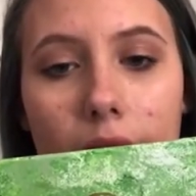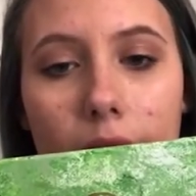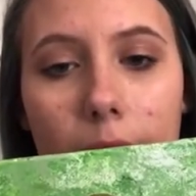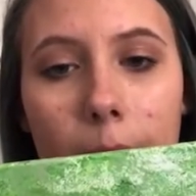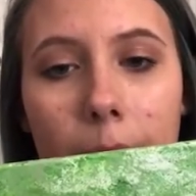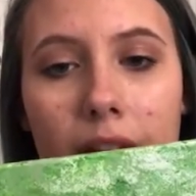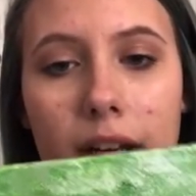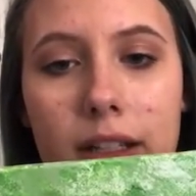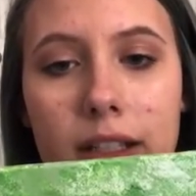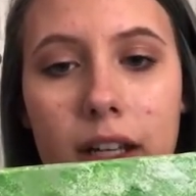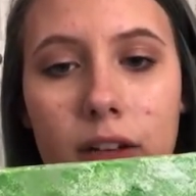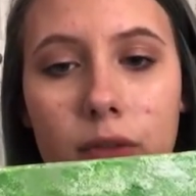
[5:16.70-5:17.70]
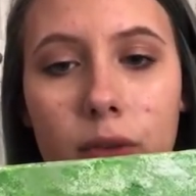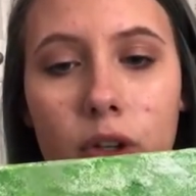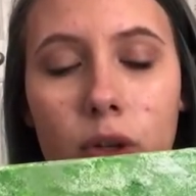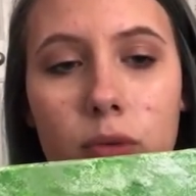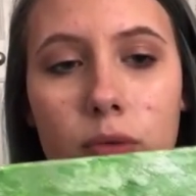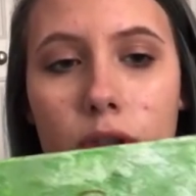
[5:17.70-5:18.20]
made out of
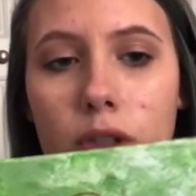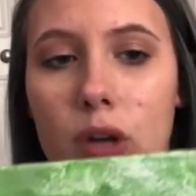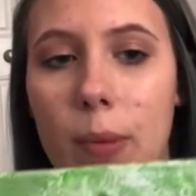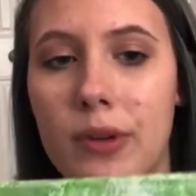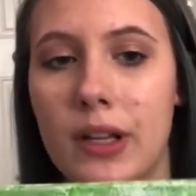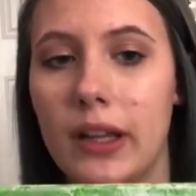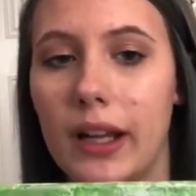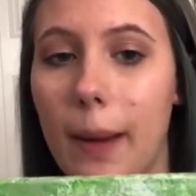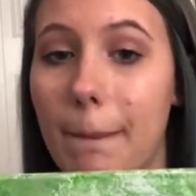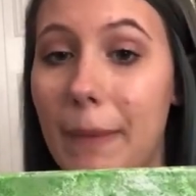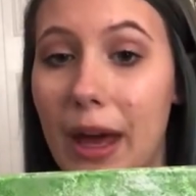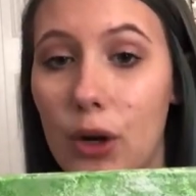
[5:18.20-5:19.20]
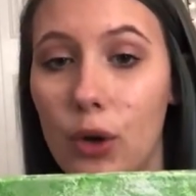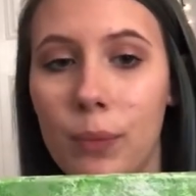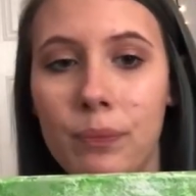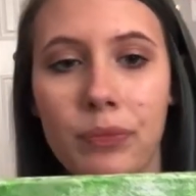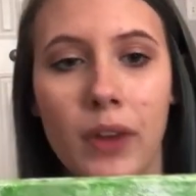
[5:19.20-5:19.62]
tinfoil to represent like a metal,